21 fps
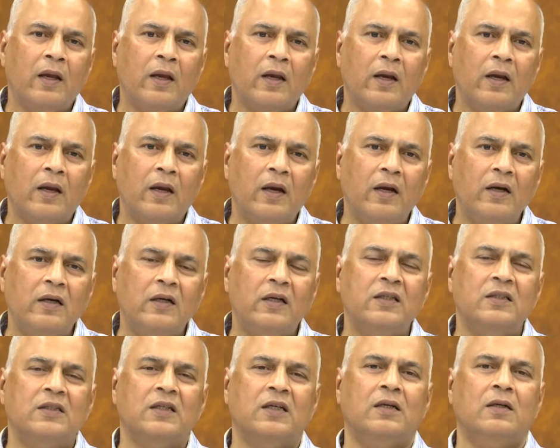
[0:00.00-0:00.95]

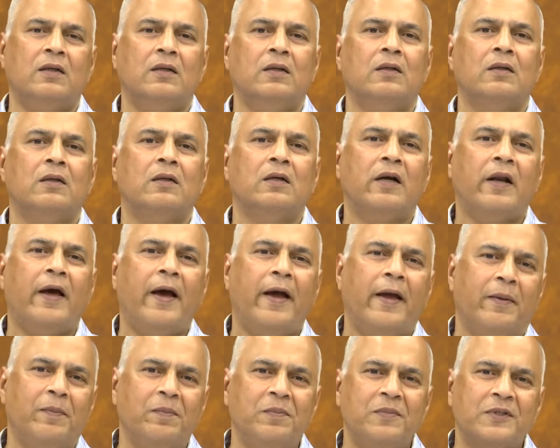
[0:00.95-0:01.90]
integer
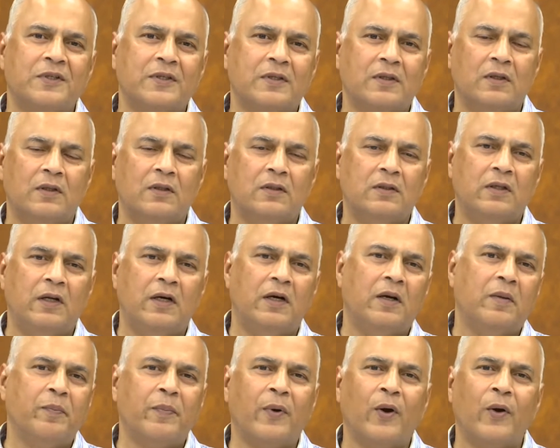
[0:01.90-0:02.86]
times the de
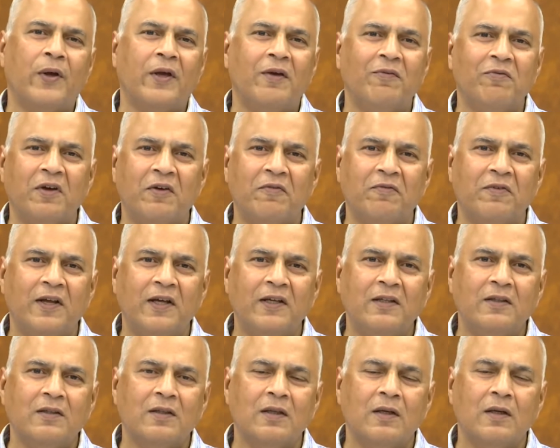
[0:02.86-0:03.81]
Broglie wavelength,
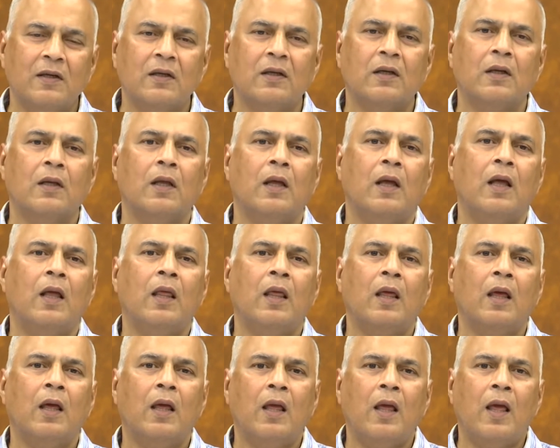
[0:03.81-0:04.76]

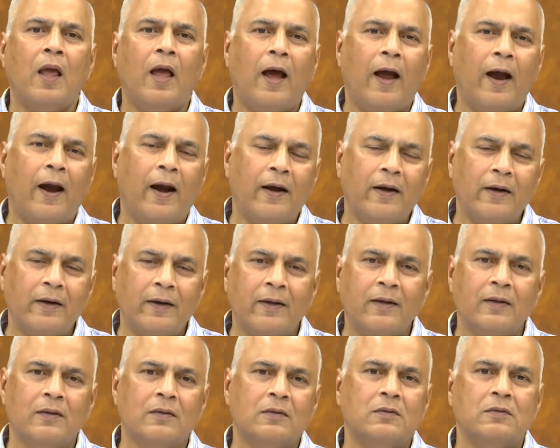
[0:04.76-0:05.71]
and
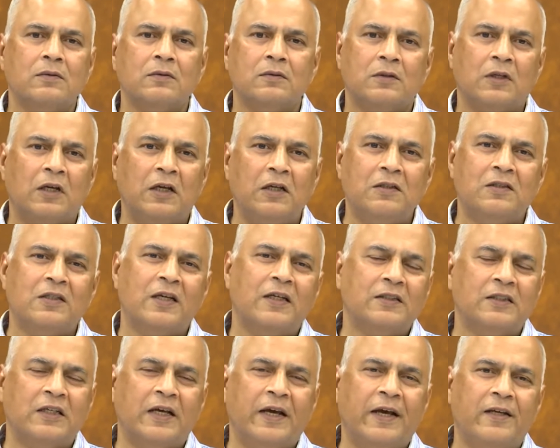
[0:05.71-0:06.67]
in such
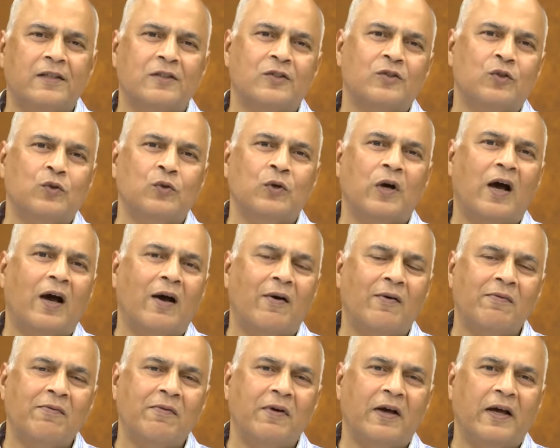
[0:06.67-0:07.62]
case you have
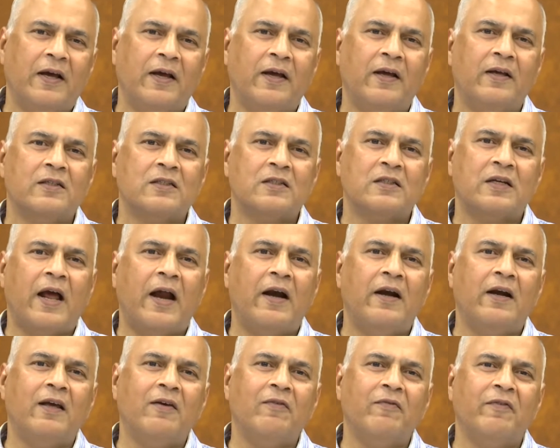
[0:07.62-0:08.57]
a
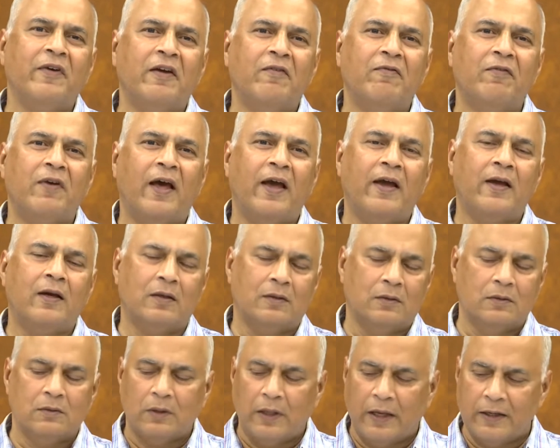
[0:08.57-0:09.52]
standing wave like
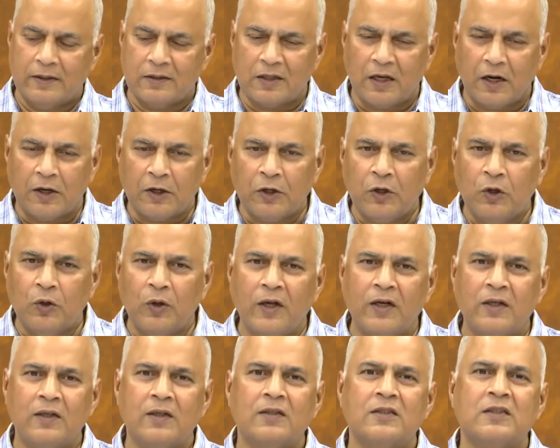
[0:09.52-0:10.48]
a circular
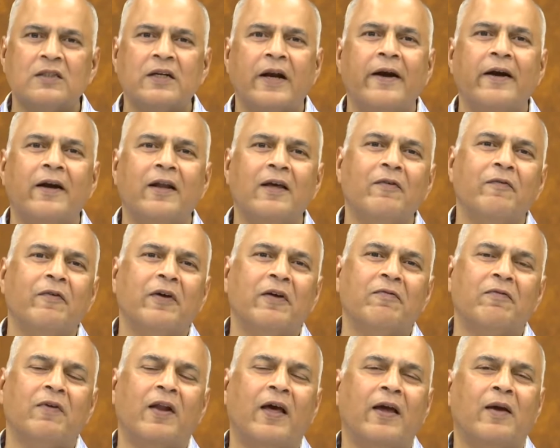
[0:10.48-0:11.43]
standing wave
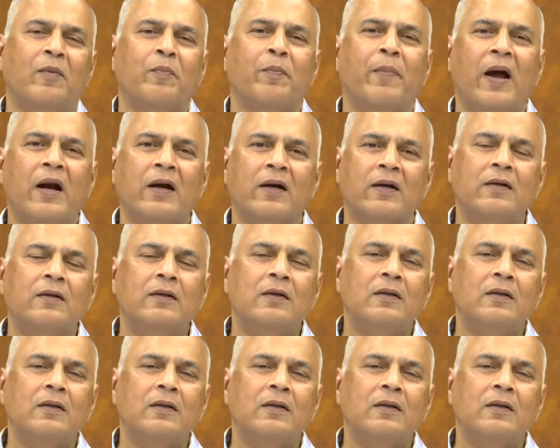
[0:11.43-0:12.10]
like pattern,